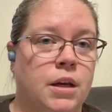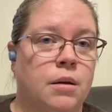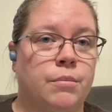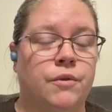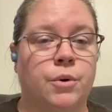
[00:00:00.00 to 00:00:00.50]

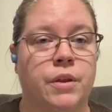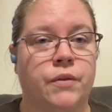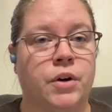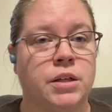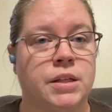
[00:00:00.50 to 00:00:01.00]
before the
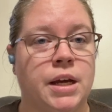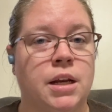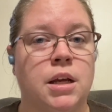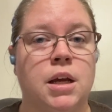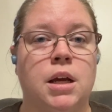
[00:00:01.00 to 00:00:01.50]
frost date,
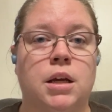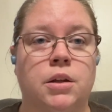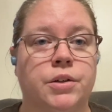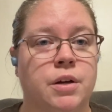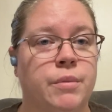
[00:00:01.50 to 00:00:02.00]

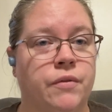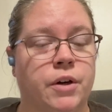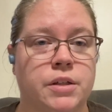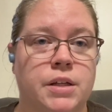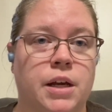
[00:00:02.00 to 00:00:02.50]
looked at my
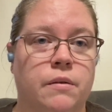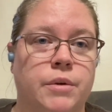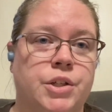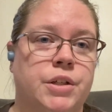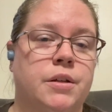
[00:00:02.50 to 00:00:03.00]
frost date,
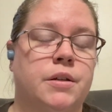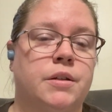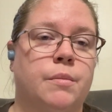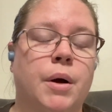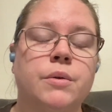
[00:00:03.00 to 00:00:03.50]
which is
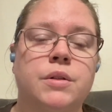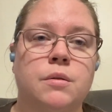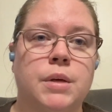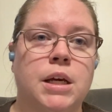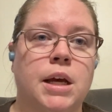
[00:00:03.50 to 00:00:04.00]
supposed to
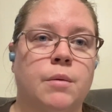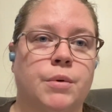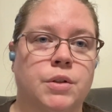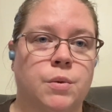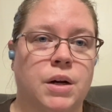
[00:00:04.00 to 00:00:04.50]
be
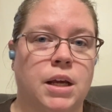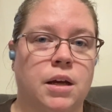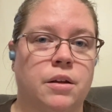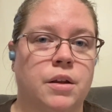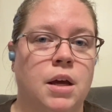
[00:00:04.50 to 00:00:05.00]
April
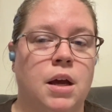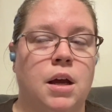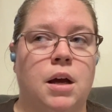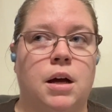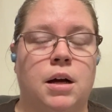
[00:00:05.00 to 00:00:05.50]
20th.
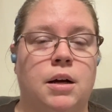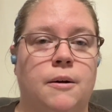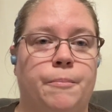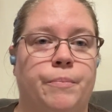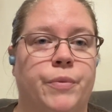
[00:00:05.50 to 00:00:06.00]

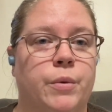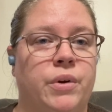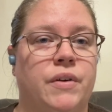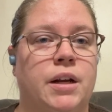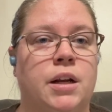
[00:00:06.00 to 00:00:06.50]

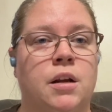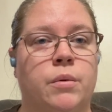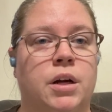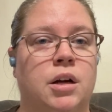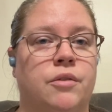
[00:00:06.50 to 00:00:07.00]
We've had
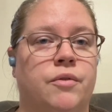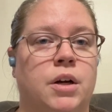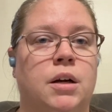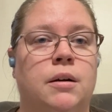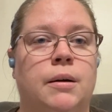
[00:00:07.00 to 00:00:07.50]
anywhere
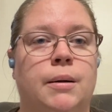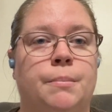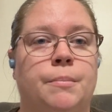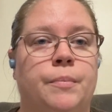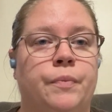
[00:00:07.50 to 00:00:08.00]

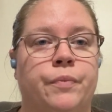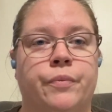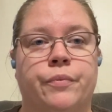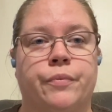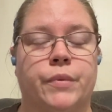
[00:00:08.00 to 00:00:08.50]
from
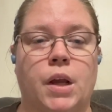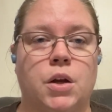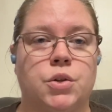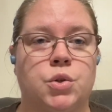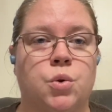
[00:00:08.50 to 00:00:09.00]

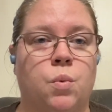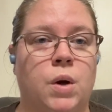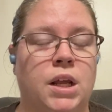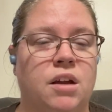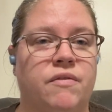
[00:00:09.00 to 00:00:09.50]

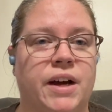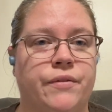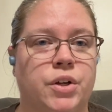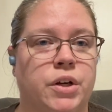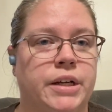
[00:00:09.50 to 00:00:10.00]
25
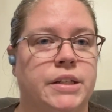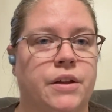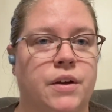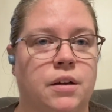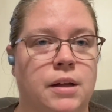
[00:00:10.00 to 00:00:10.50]
degrees, I
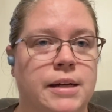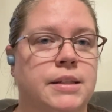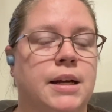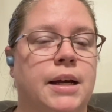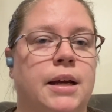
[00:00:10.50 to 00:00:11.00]
think, last
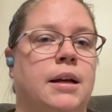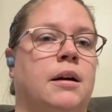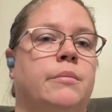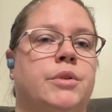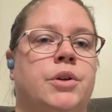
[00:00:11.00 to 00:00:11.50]
night,
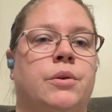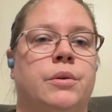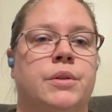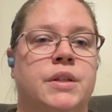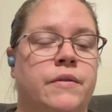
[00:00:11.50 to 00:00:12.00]
up
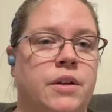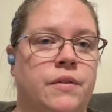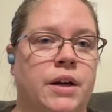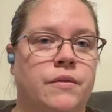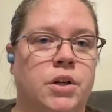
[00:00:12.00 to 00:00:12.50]
to
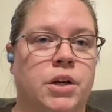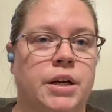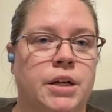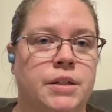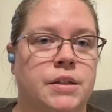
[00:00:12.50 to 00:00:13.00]
75
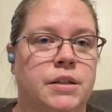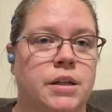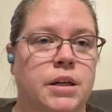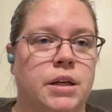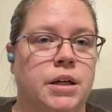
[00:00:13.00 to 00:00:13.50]
degrees
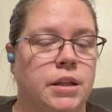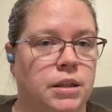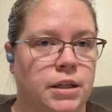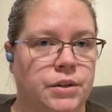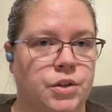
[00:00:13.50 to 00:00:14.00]
in the
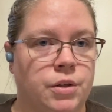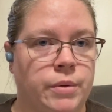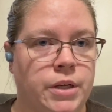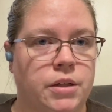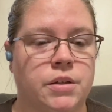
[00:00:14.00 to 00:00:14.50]
last 2
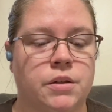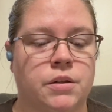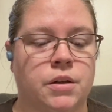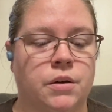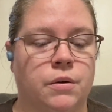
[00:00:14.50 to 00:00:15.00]
weeks.
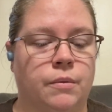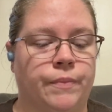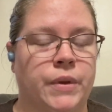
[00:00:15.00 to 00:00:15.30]
So